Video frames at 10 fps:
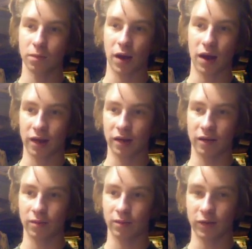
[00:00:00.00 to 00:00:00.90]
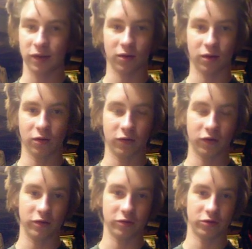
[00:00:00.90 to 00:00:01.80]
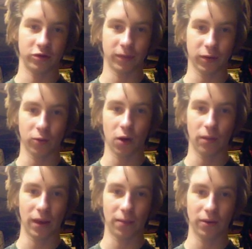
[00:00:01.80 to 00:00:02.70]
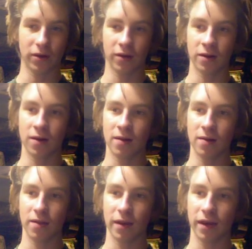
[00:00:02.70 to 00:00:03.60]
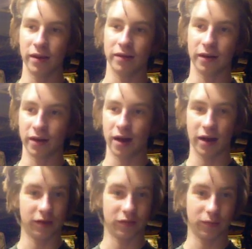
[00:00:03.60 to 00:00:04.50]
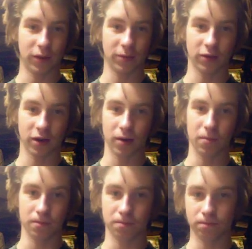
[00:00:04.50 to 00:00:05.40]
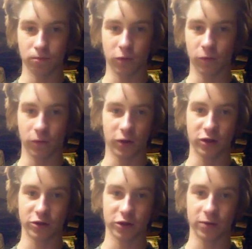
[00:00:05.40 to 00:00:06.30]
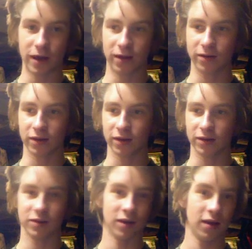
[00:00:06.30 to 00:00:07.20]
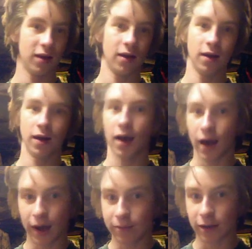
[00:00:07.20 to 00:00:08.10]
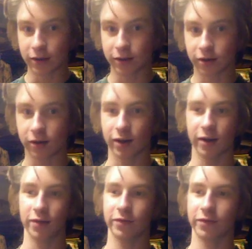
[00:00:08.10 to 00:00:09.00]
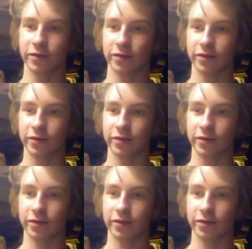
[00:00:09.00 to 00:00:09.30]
buy materials to strip the wallpaper and hire some people to come move furniture around because I'm not strong enough.